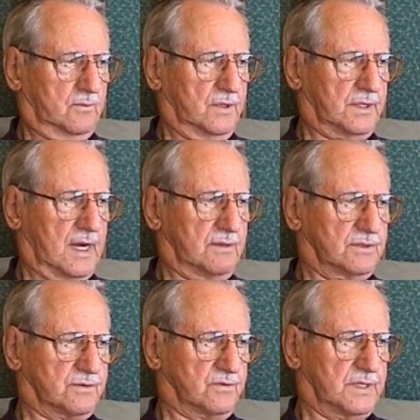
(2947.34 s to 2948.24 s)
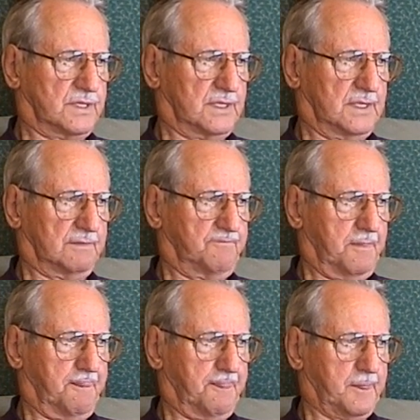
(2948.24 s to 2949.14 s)
When I was with uh,
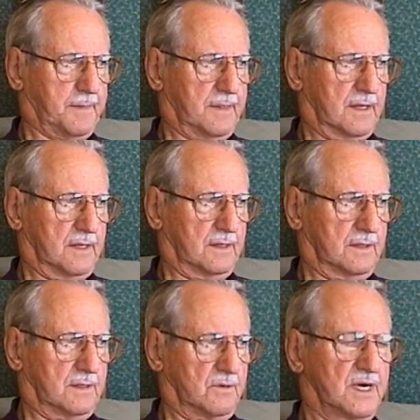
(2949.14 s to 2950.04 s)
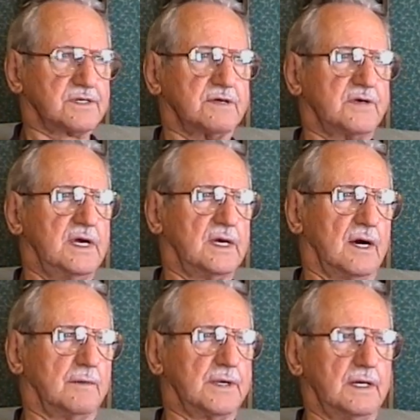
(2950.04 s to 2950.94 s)
the rest of A
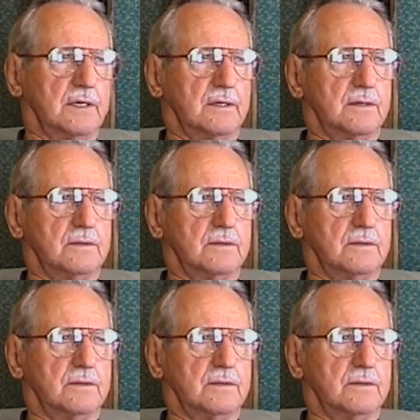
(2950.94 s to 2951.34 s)
Company.